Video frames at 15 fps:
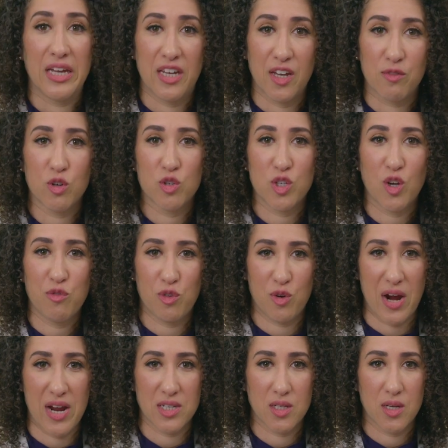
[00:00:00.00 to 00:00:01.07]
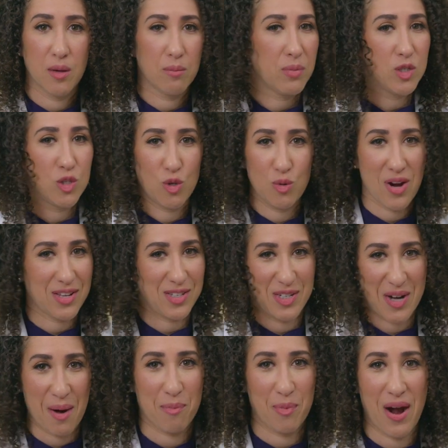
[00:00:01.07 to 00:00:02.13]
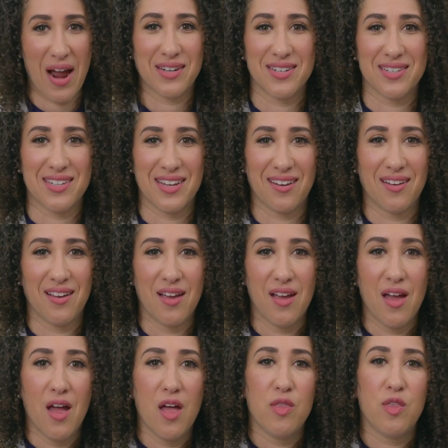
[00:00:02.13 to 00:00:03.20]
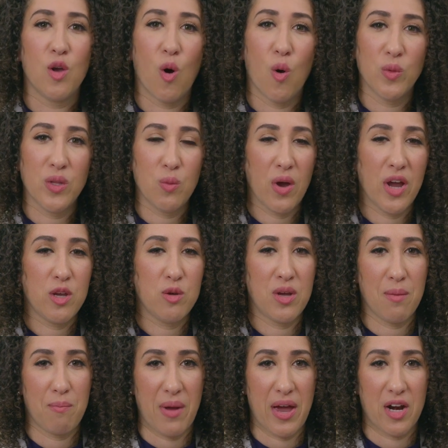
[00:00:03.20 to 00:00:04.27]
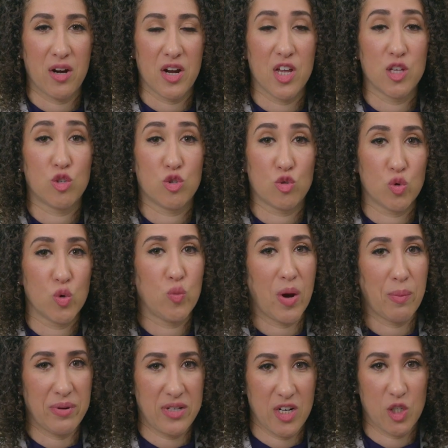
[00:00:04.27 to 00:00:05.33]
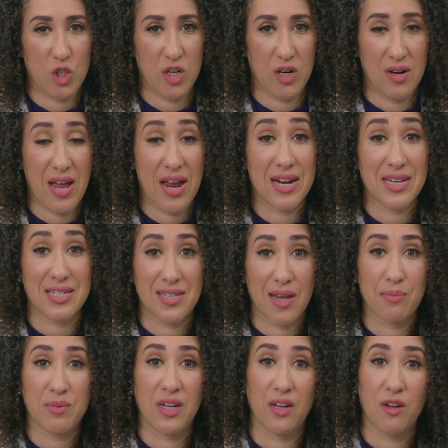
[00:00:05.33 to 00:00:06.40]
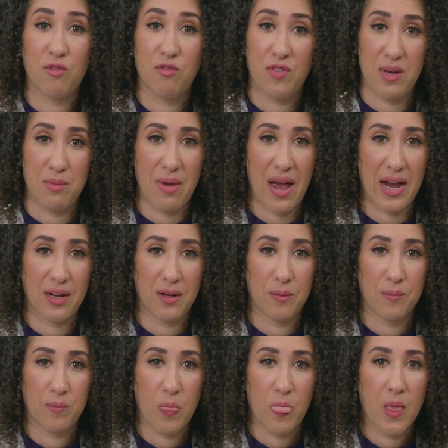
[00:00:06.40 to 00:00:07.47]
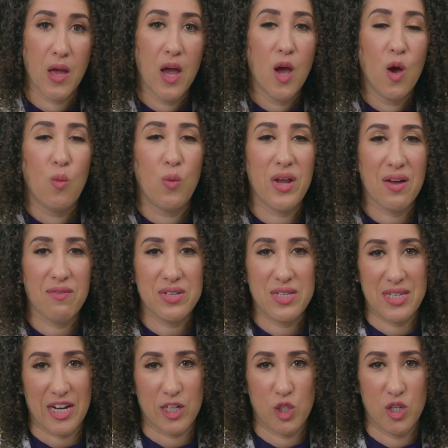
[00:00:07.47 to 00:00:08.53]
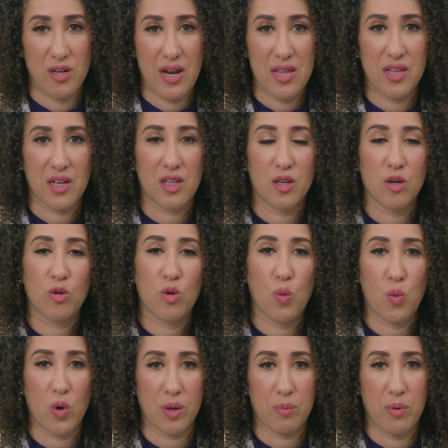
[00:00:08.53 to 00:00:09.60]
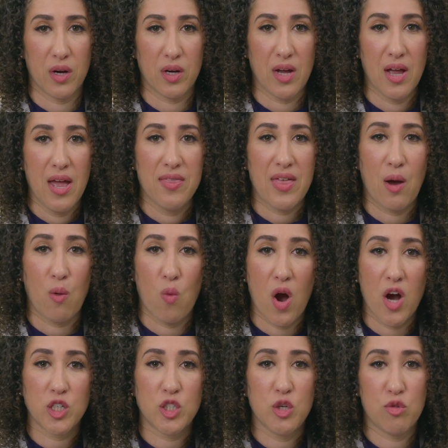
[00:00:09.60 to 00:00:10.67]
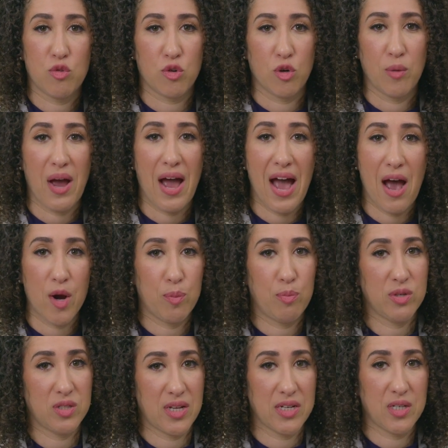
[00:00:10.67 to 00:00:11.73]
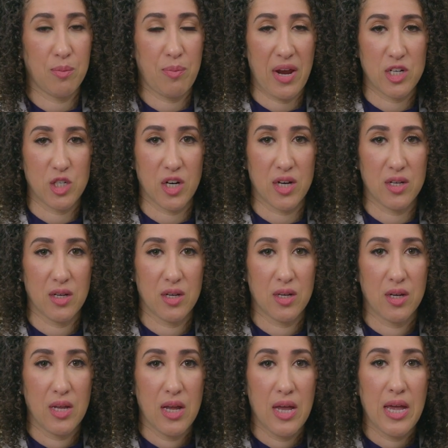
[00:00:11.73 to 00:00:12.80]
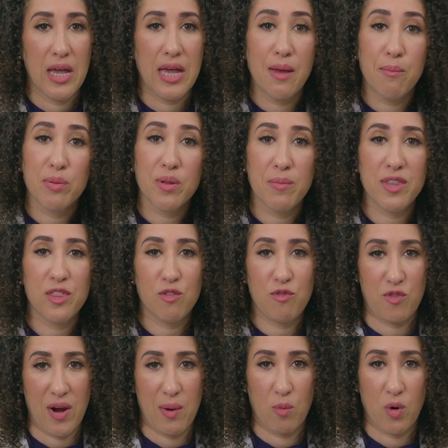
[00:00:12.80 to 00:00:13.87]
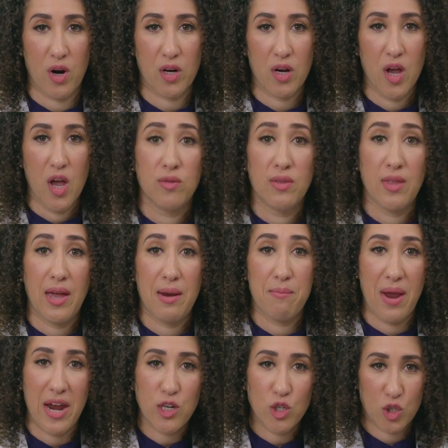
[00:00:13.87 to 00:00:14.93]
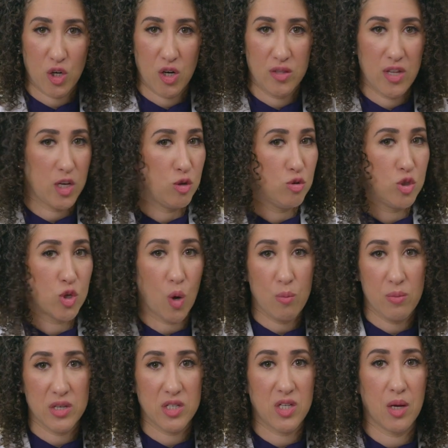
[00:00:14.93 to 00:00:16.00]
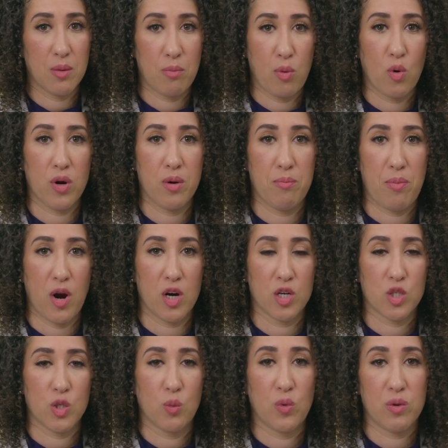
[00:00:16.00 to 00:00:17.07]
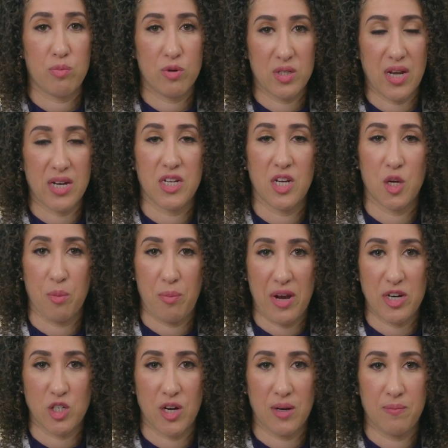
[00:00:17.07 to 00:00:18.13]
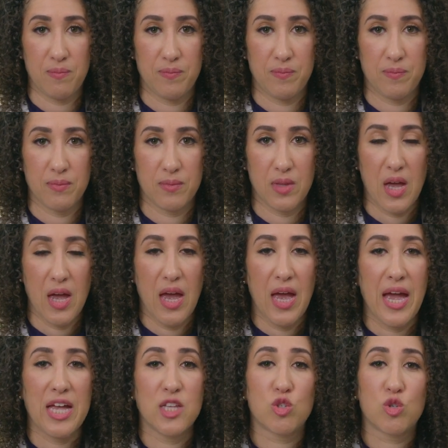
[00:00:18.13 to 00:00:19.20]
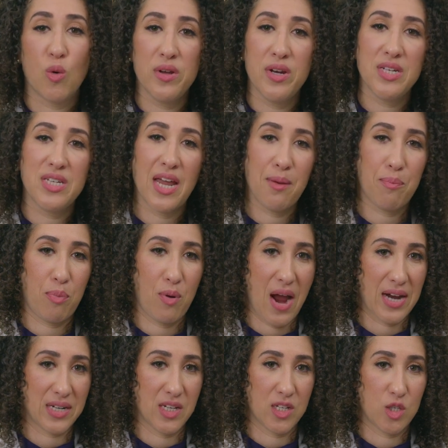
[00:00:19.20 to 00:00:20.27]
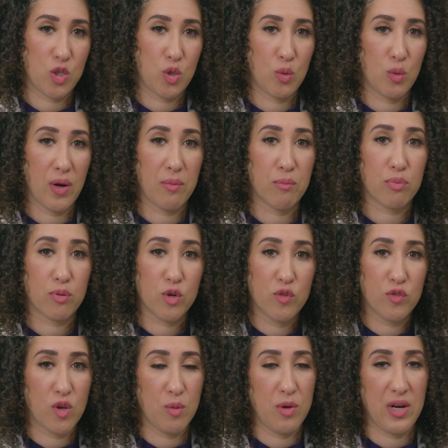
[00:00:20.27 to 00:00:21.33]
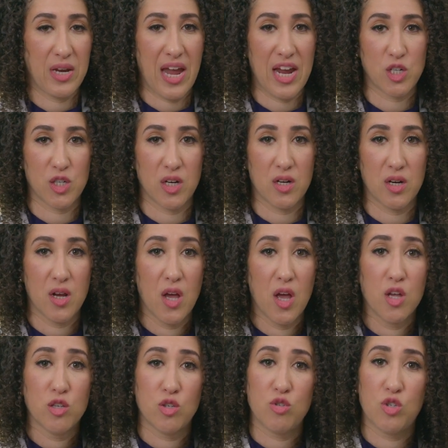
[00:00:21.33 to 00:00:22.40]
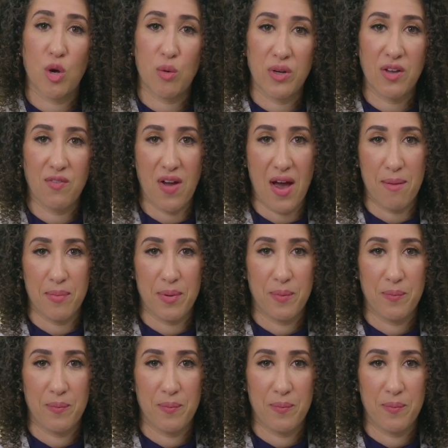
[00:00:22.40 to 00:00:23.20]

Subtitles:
Give yourself grace, but do not stop practicing. The only way you get better is through repetition and accepting feedback. We have a section in the clinical workbook that walks you through how to present a patient. Implement the framework and make sure that you don't miss the important parts when presenting your patient. It's going to take practice to improve communication, so don't give up.